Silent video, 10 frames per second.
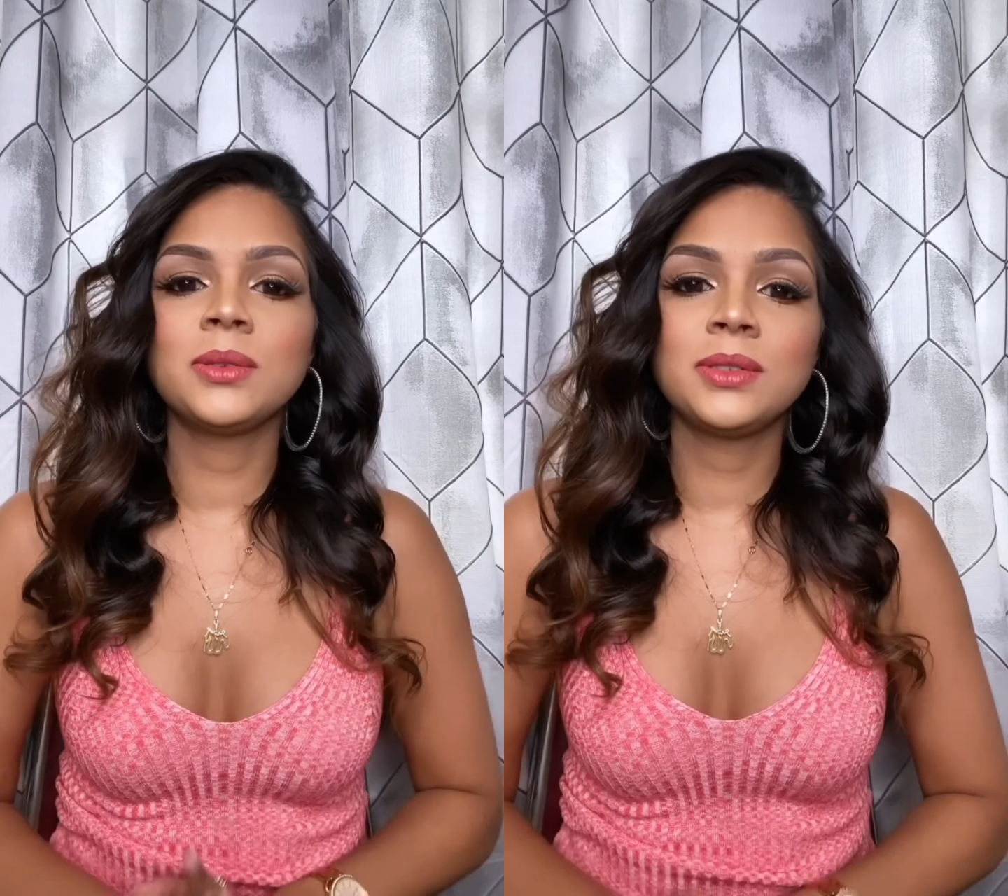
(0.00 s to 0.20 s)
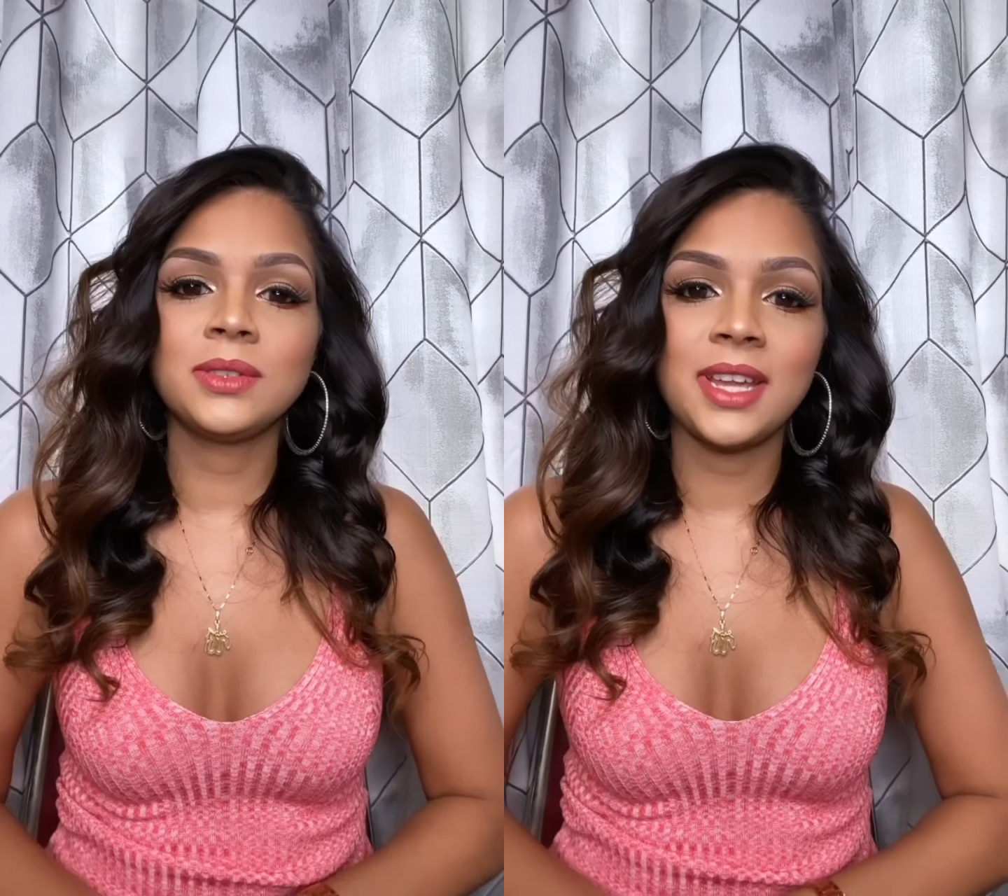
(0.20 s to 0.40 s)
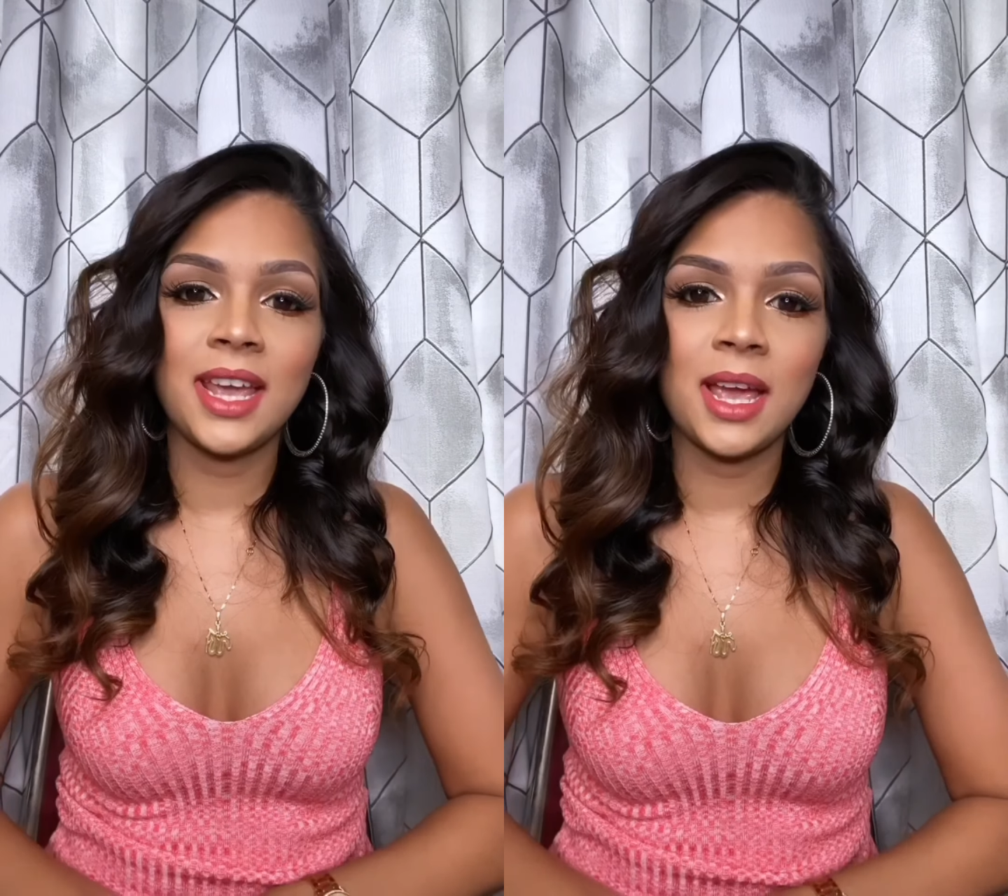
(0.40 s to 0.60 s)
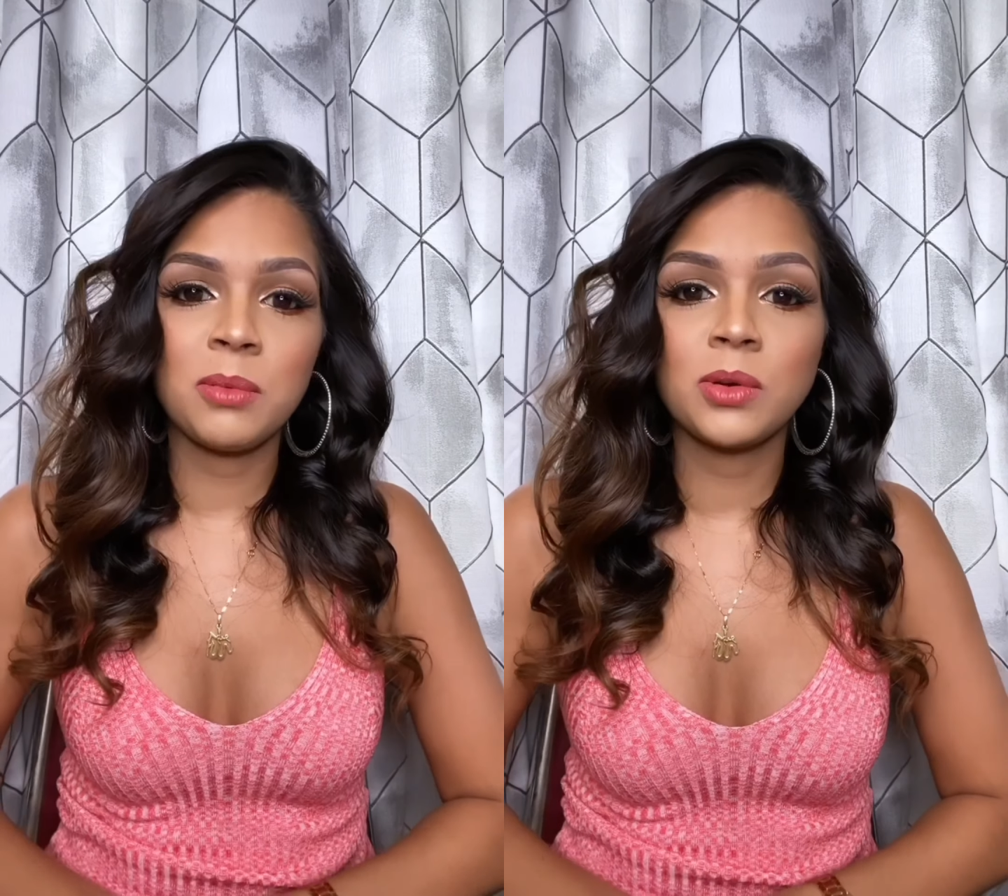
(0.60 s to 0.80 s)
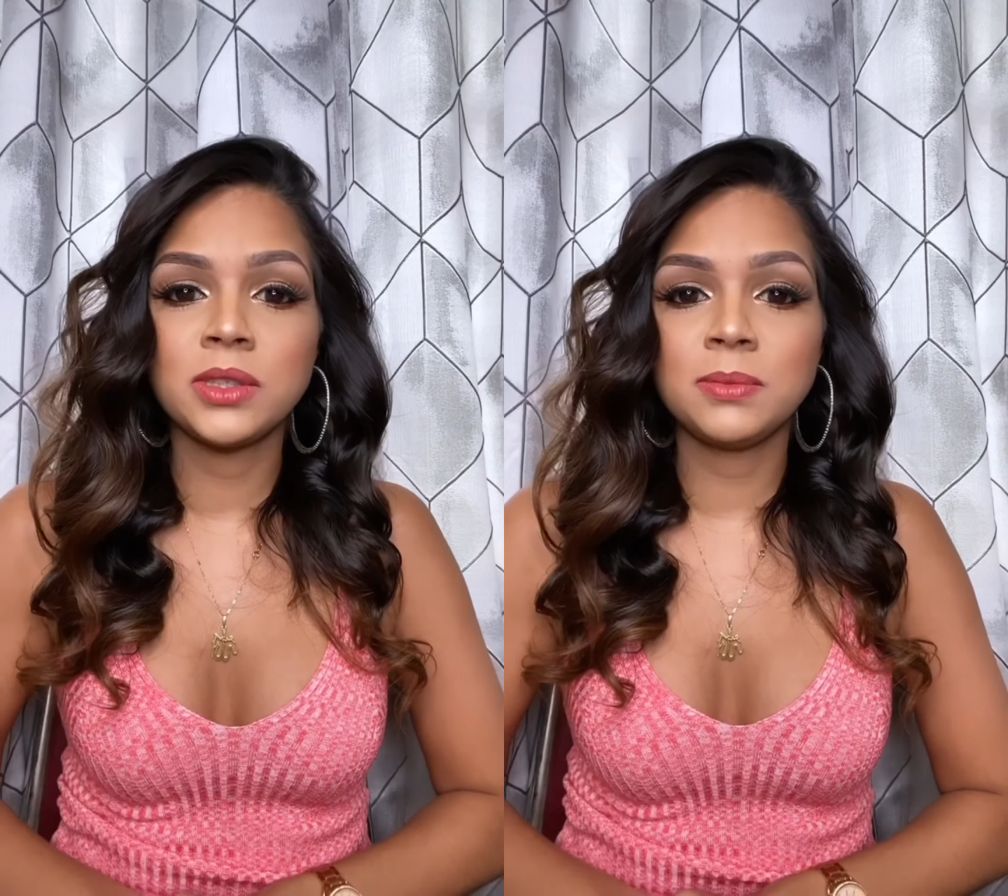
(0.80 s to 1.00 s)
today I'm
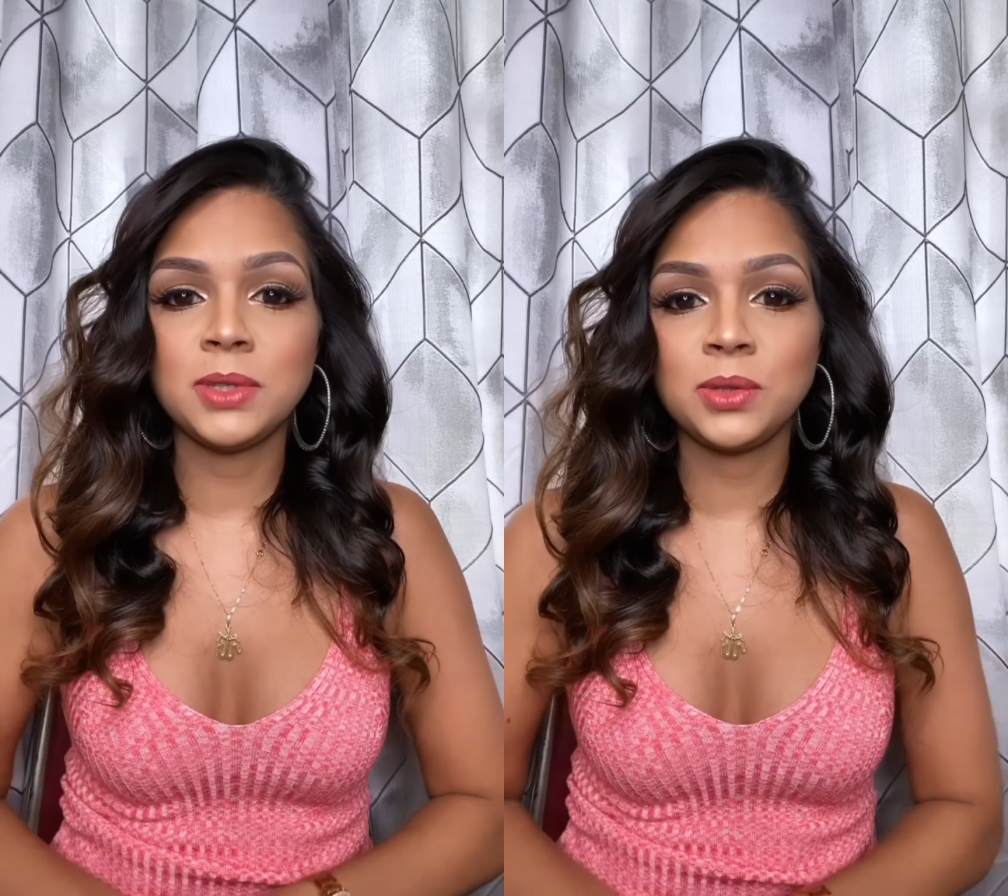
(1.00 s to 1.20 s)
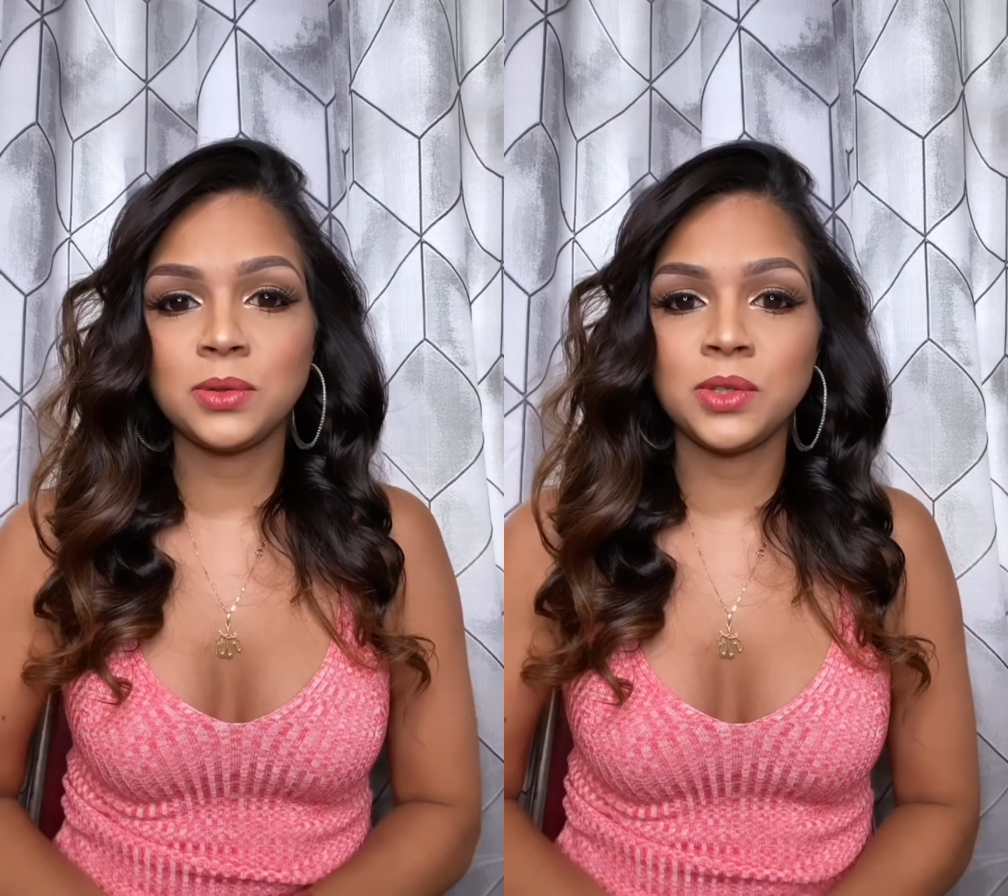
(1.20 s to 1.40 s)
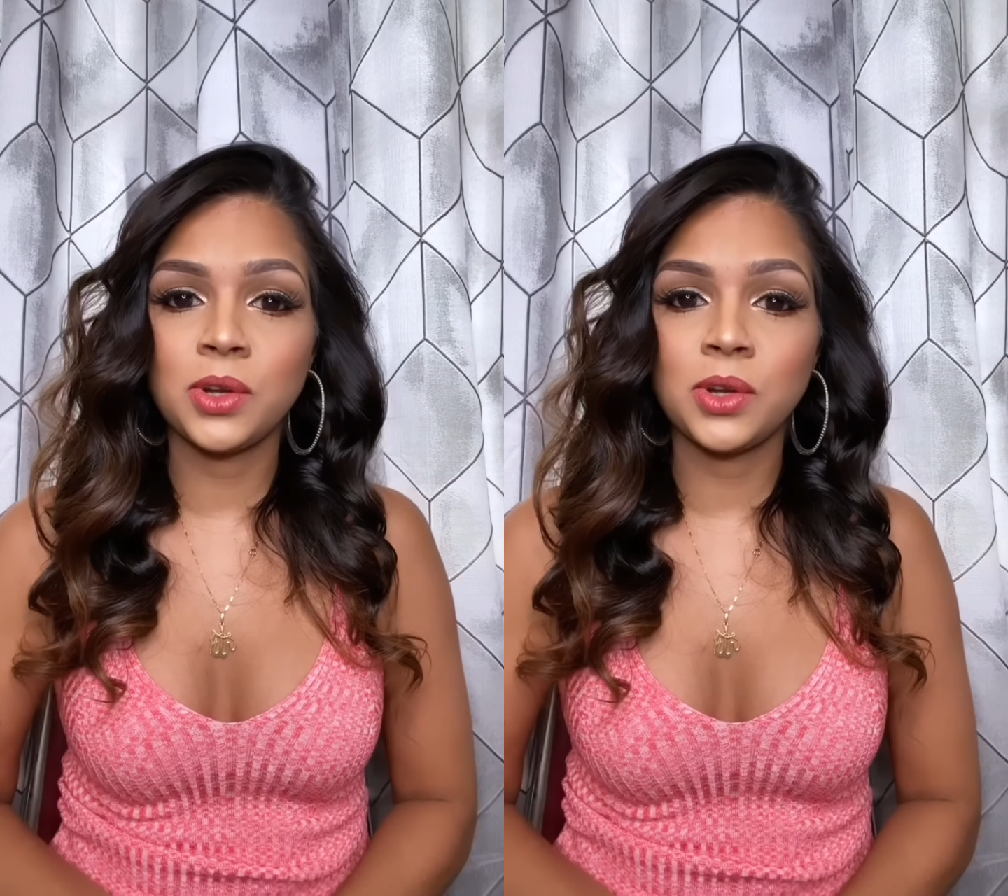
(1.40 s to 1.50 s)
going to be doing